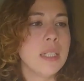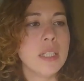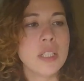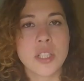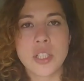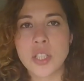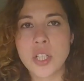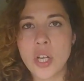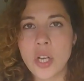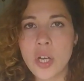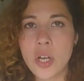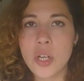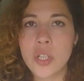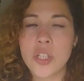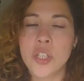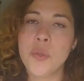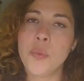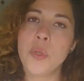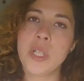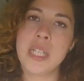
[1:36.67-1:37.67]
So
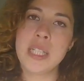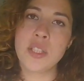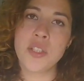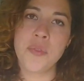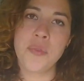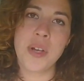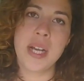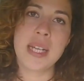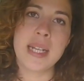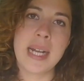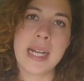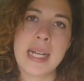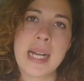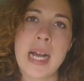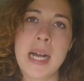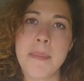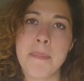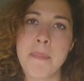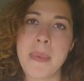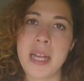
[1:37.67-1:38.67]
you will need to find a
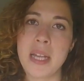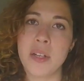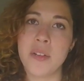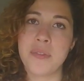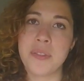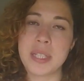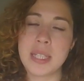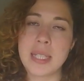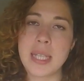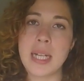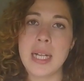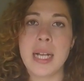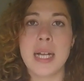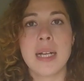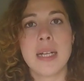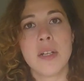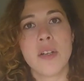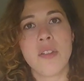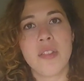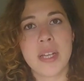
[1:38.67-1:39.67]
can made of steel
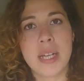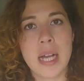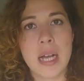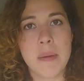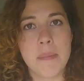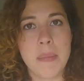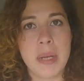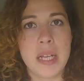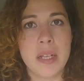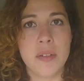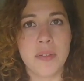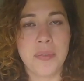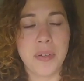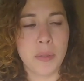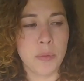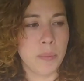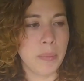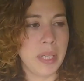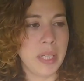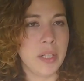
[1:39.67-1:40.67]
and another can made of
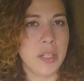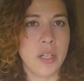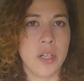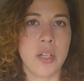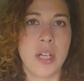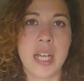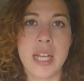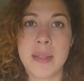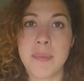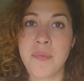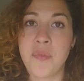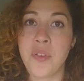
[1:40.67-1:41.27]
aluminium.